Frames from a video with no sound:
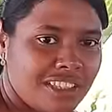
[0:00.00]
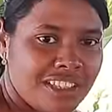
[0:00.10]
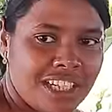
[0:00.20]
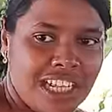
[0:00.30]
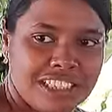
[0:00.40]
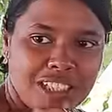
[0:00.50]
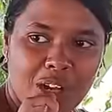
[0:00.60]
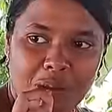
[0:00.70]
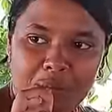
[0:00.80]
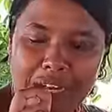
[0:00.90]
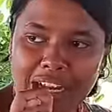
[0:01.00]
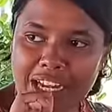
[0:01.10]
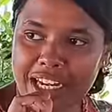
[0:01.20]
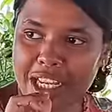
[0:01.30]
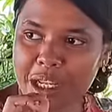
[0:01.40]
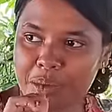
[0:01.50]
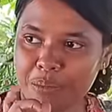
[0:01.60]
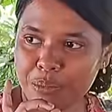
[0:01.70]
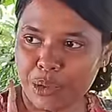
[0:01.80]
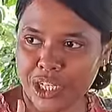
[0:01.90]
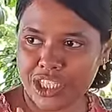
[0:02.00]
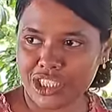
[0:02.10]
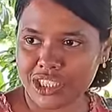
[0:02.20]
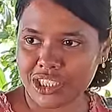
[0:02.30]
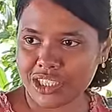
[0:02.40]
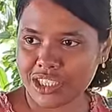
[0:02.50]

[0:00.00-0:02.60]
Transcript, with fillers: that does not bring any protection.